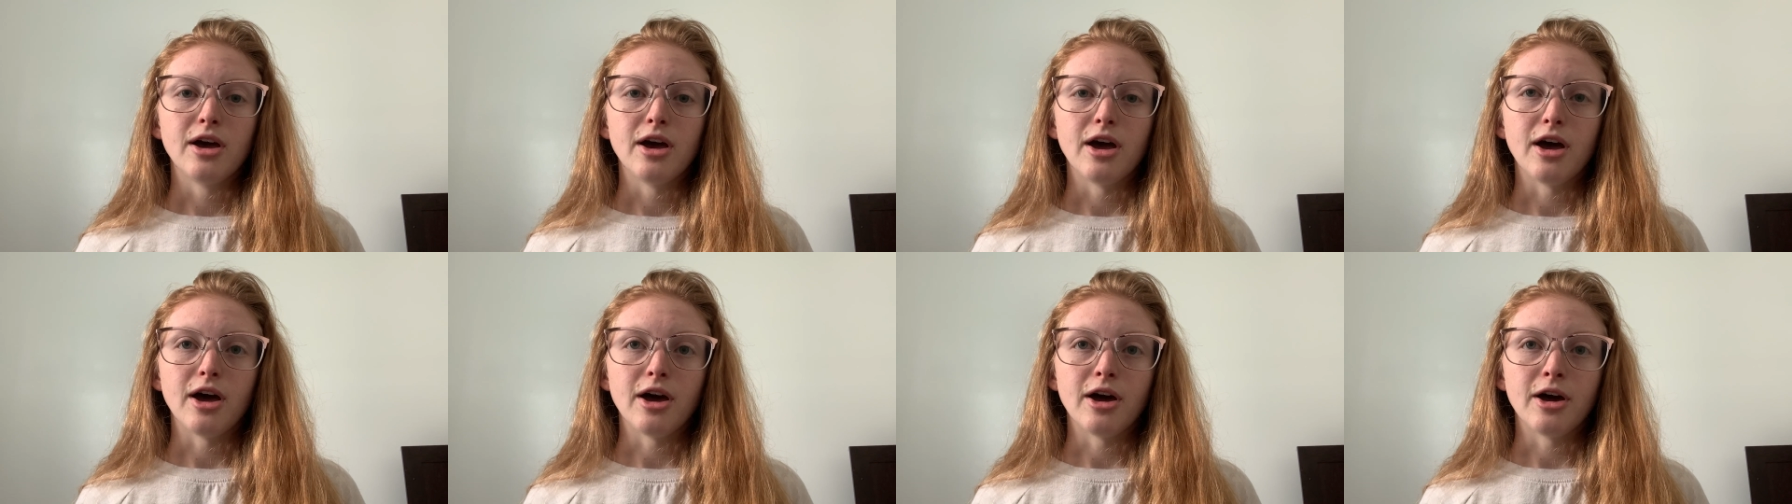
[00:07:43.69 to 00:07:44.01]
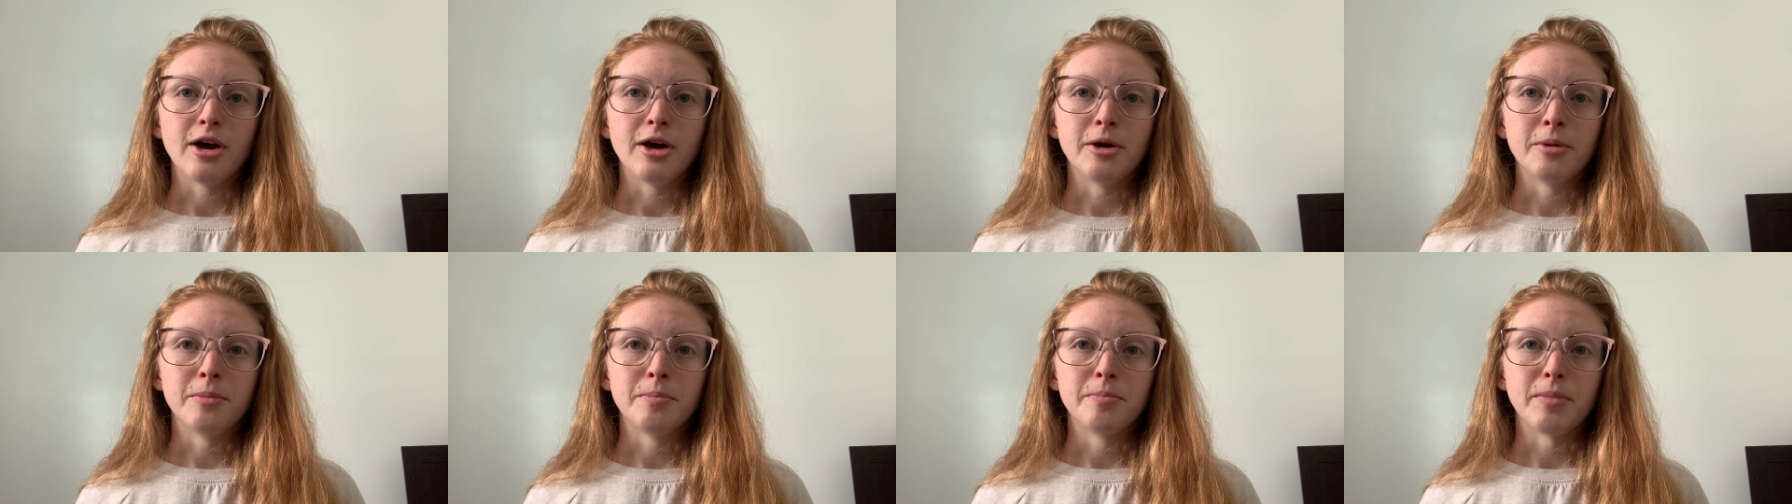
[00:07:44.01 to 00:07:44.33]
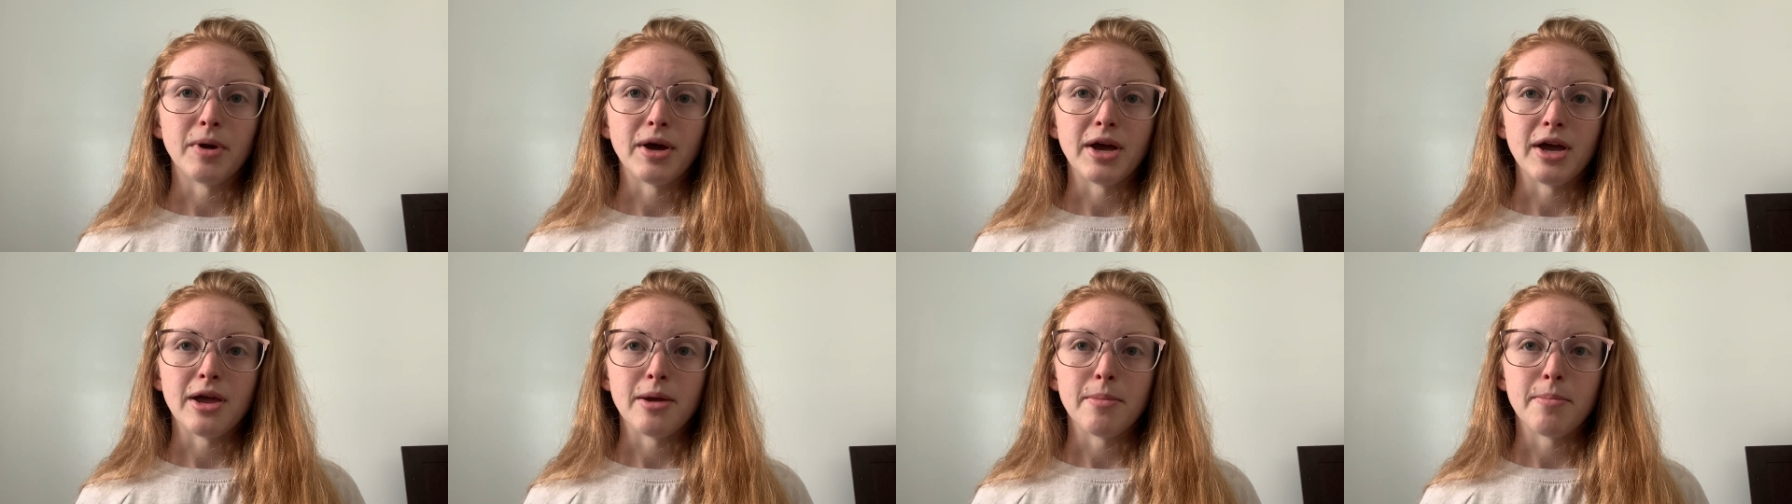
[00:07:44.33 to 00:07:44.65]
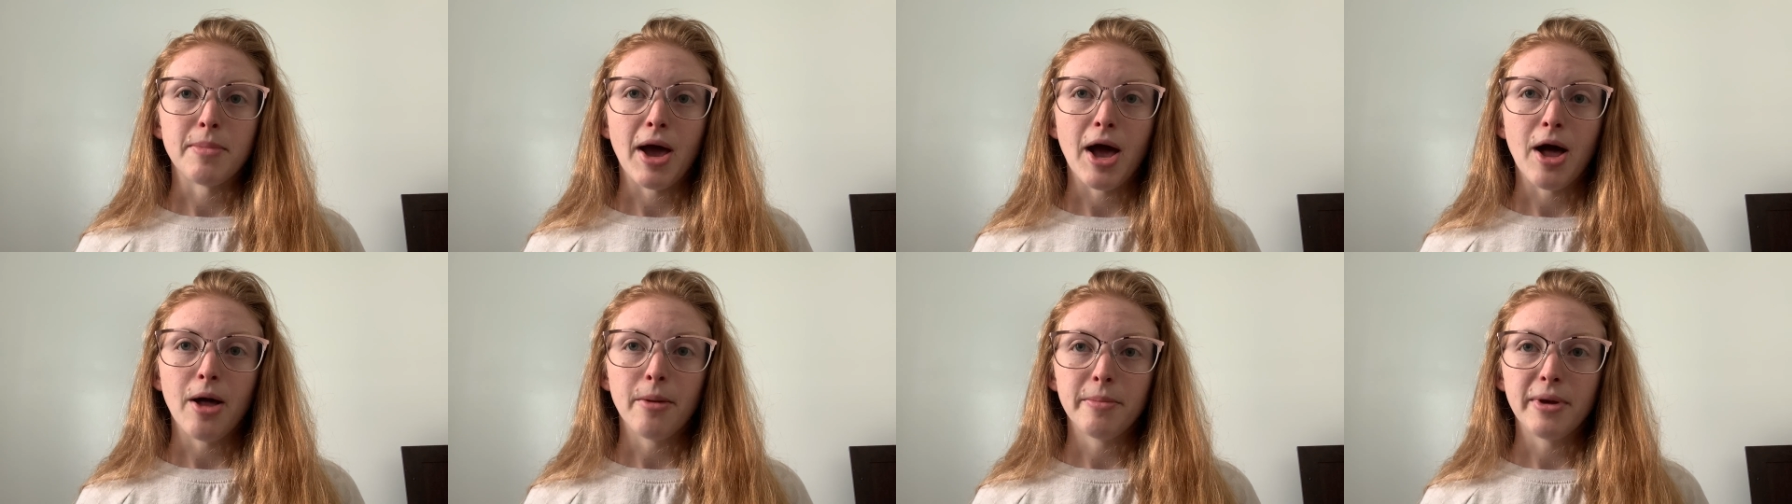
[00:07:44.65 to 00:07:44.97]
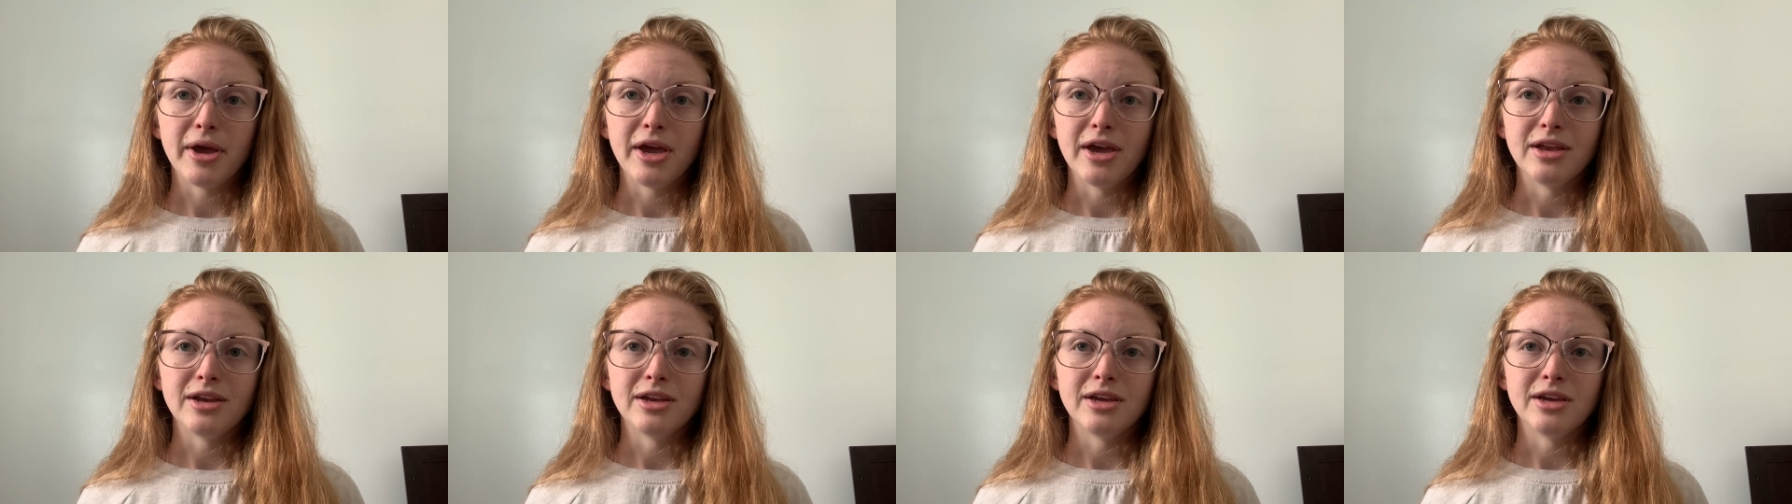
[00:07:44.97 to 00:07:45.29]
by
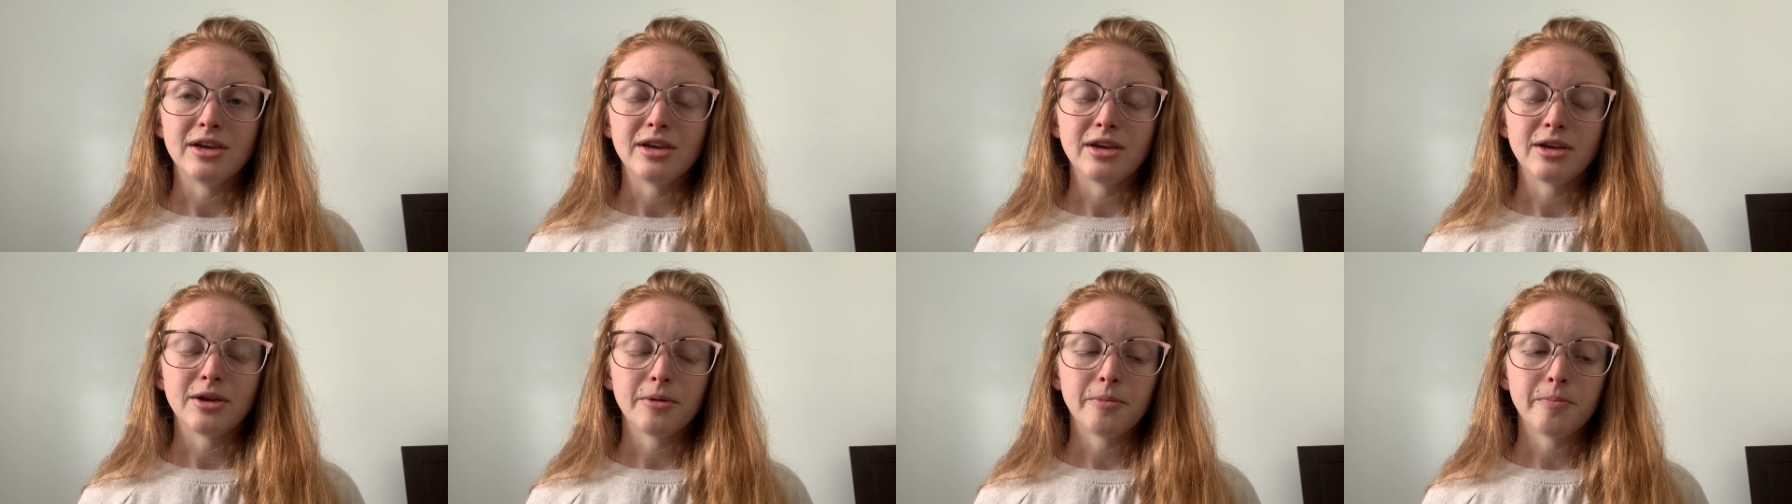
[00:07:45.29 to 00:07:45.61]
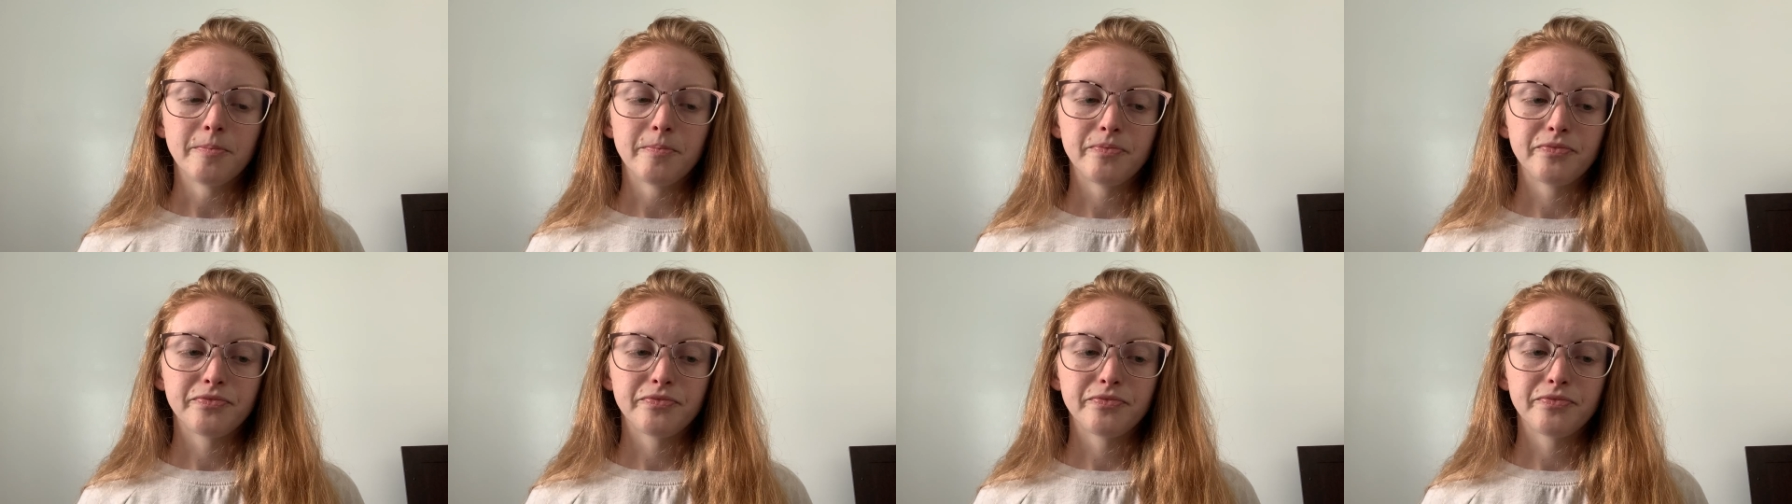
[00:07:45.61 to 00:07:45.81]
palpating